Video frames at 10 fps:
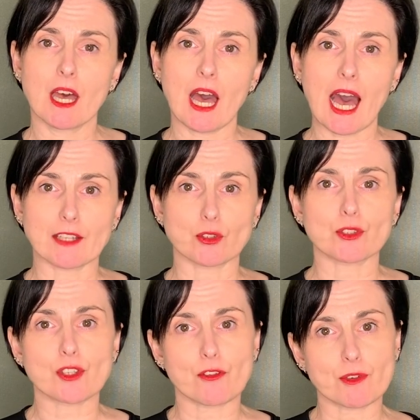and
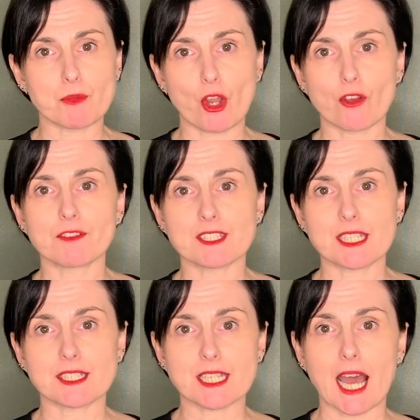also from an overseas
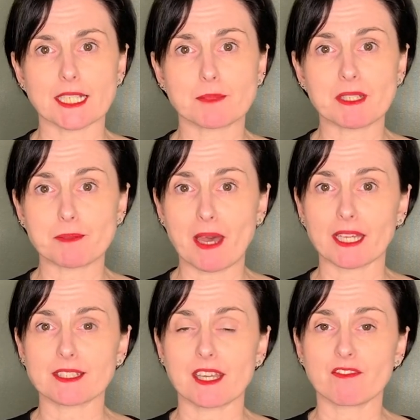tax
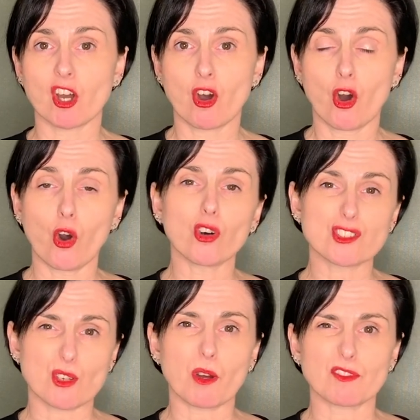perspective, also
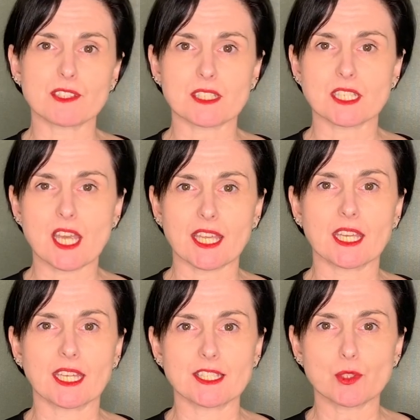obviously taking
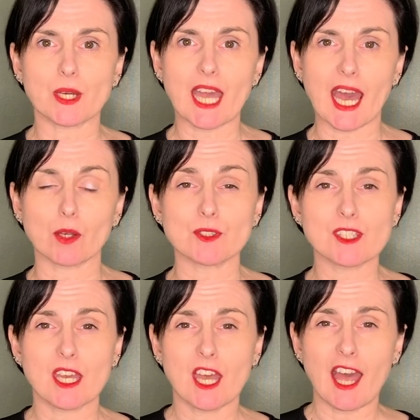into account
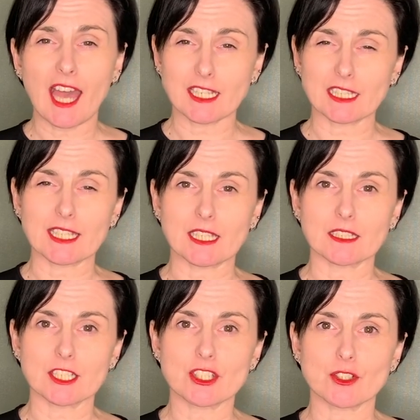any legal
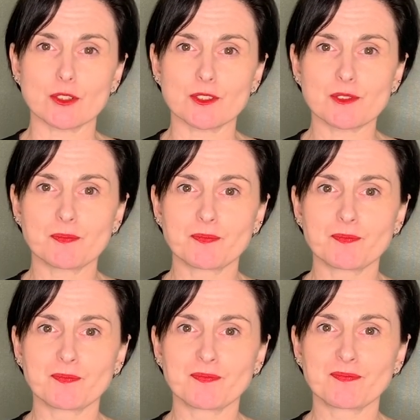issues.
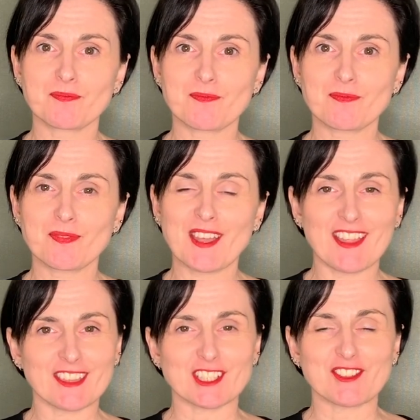
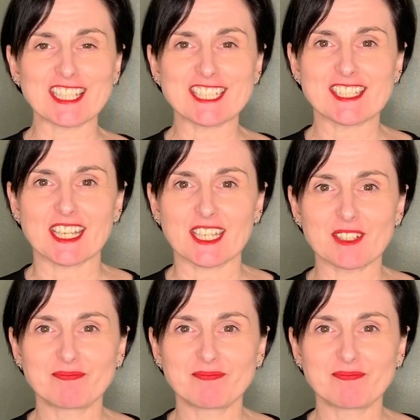Thanks for listening.